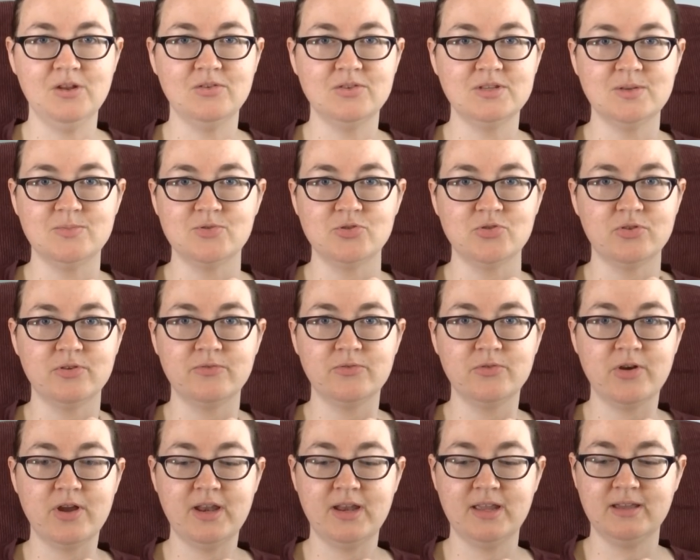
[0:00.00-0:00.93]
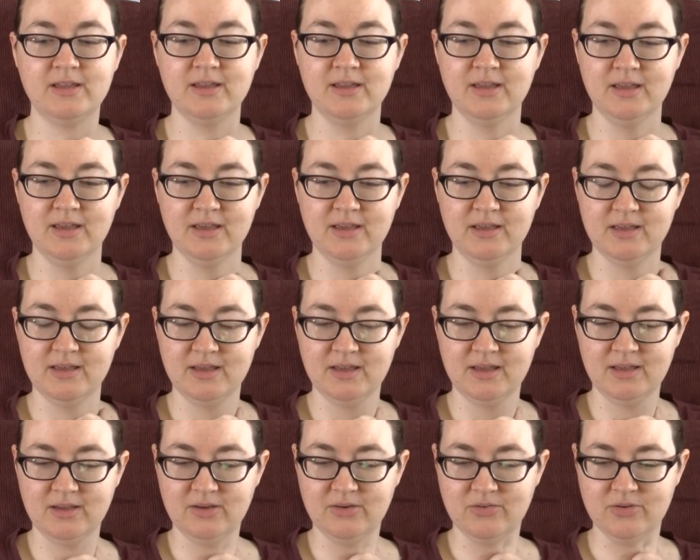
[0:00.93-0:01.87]
some sort of krynek
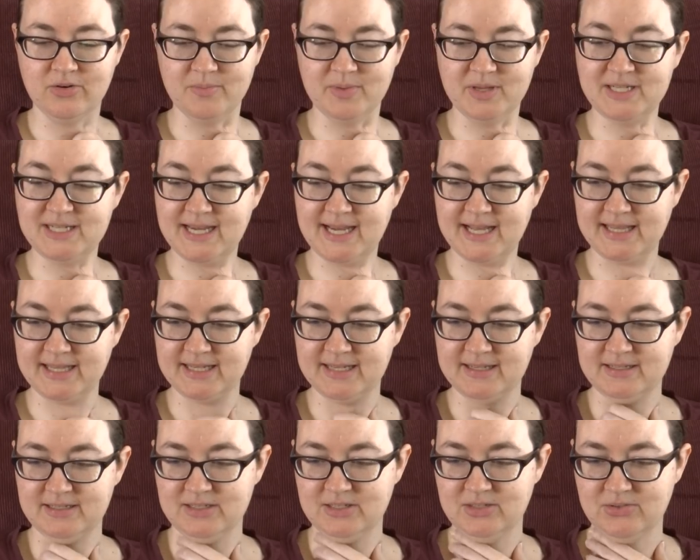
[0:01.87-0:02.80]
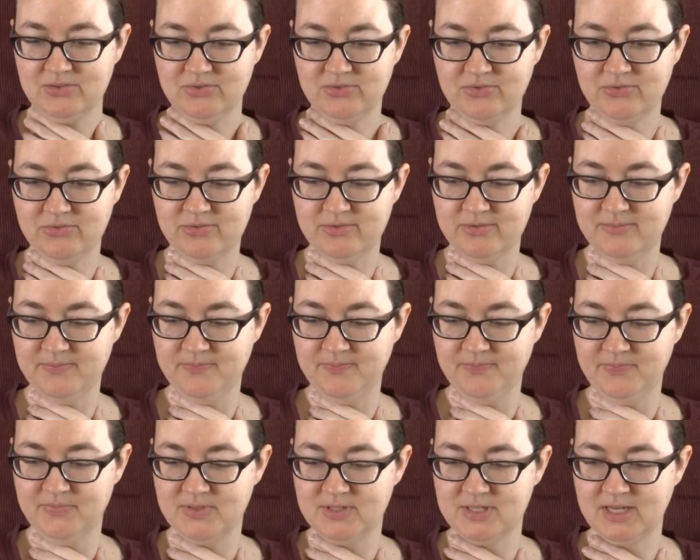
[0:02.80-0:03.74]
or metallic to
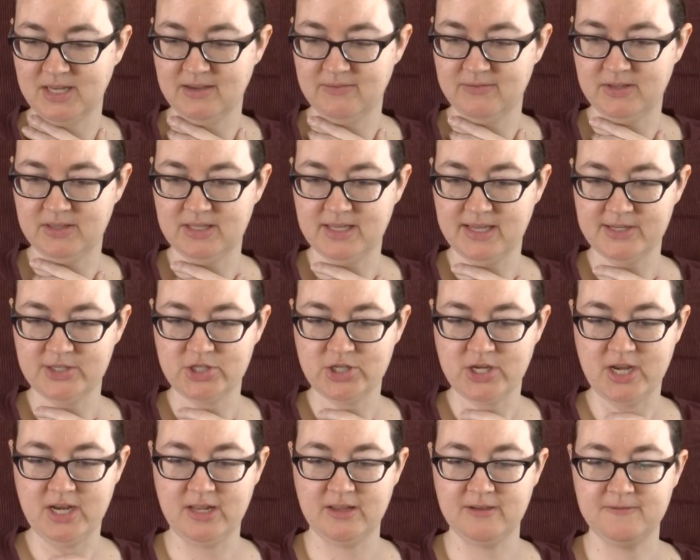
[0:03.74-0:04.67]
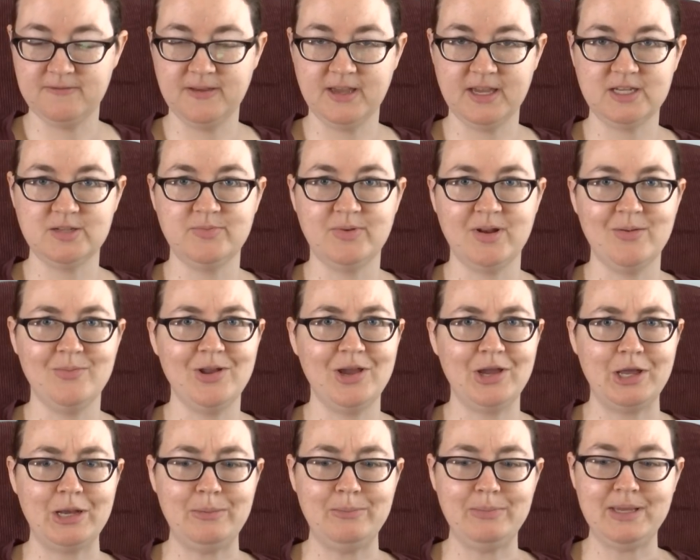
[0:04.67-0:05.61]
give it that shiny effect, but I'm
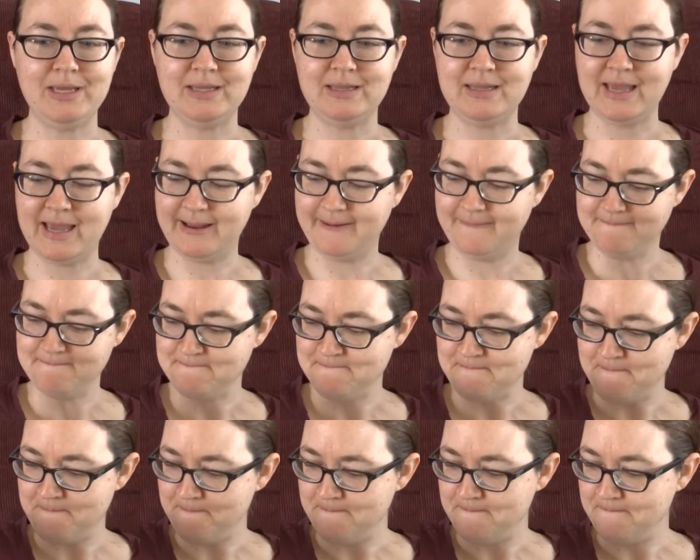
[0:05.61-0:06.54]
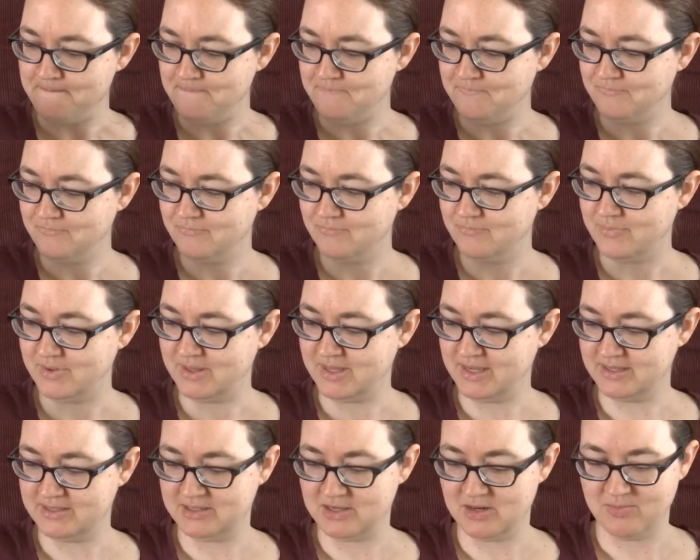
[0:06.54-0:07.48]
not going to bead that. But
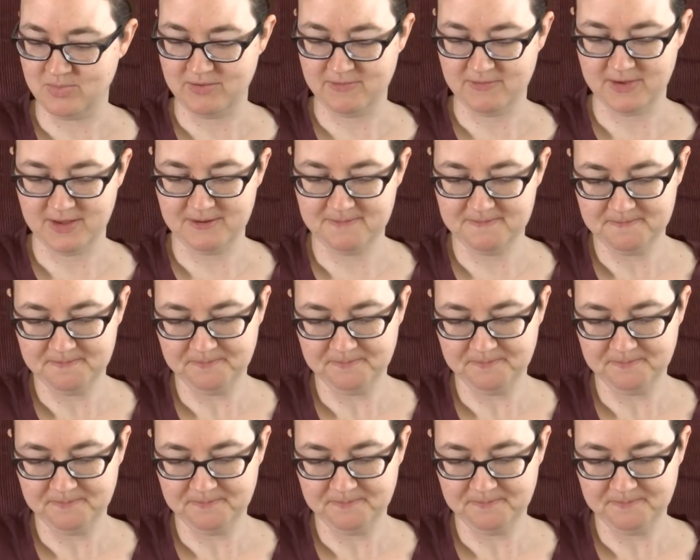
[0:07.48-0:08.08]
that's going to be fun.